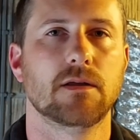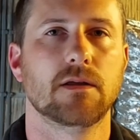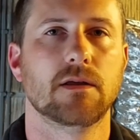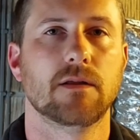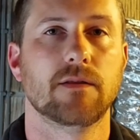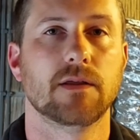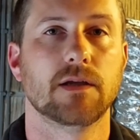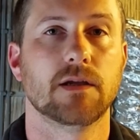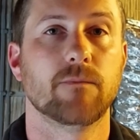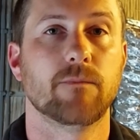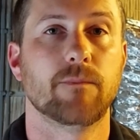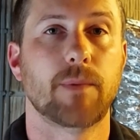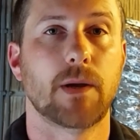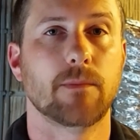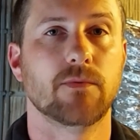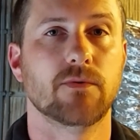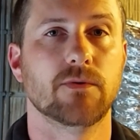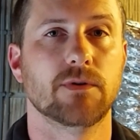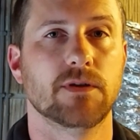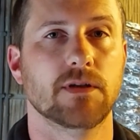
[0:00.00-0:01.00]
I think I've
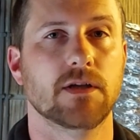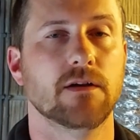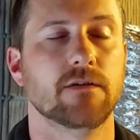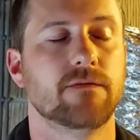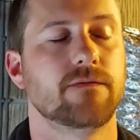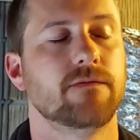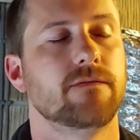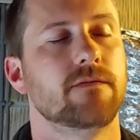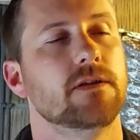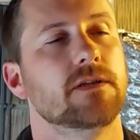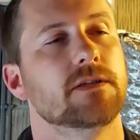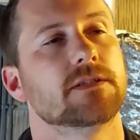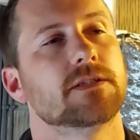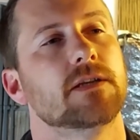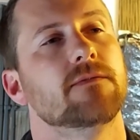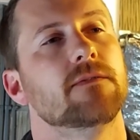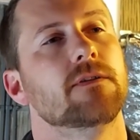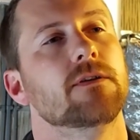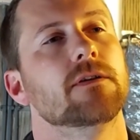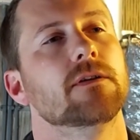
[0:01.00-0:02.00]
babbled enough. Let's
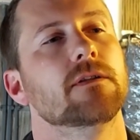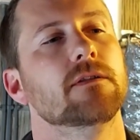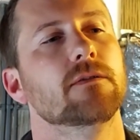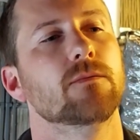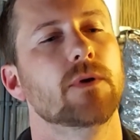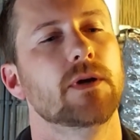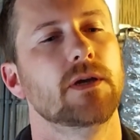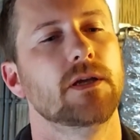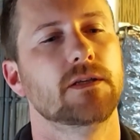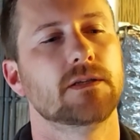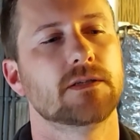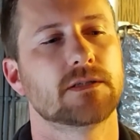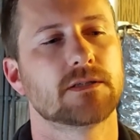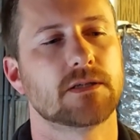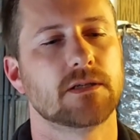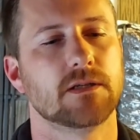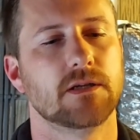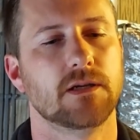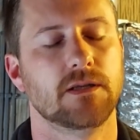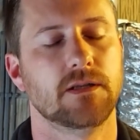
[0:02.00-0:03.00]
have a look at the weights
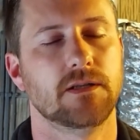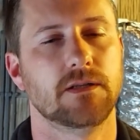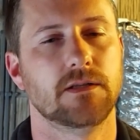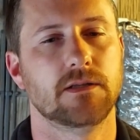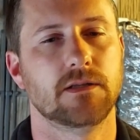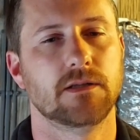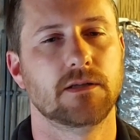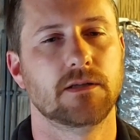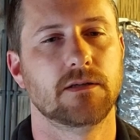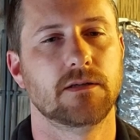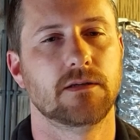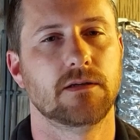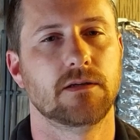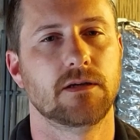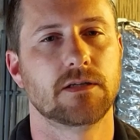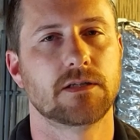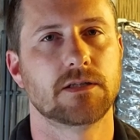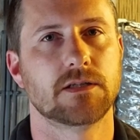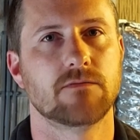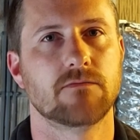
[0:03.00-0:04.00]
and I
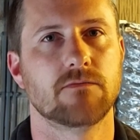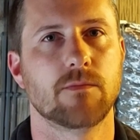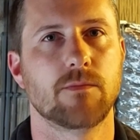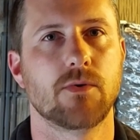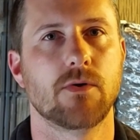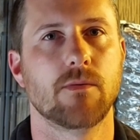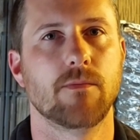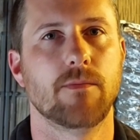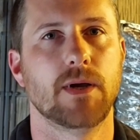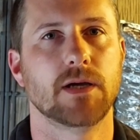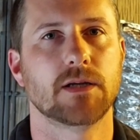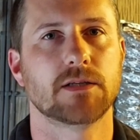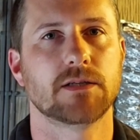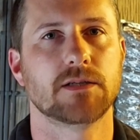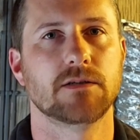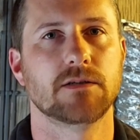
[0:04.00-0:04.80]
shall report back to